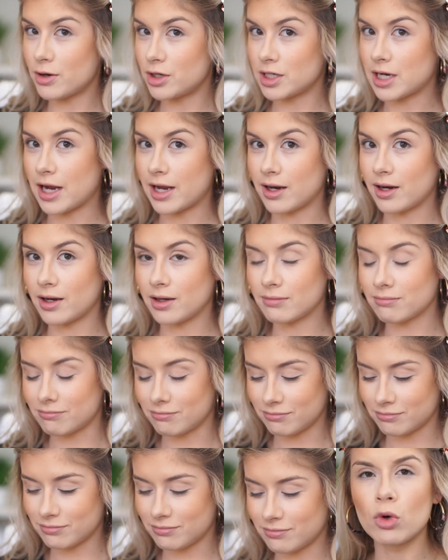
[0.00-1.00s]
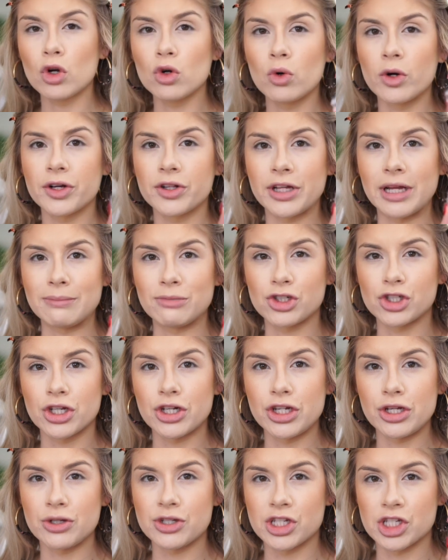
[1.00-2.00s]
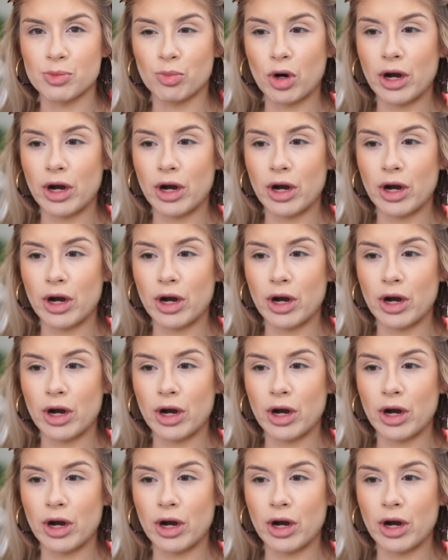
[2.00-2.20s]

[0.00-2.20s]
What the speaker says: dieting. Real quickly, I'm just gonna use this